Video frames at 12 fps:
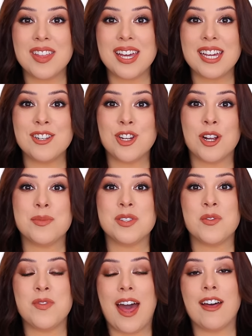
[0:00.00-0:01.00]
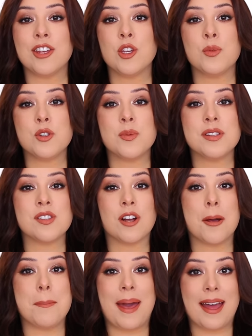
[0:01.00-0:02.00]
it in terms of value, which ones
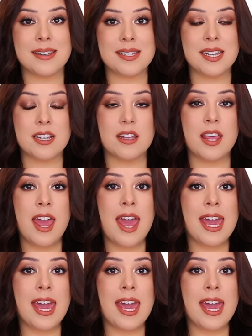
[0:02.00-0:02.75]
are a bad deal.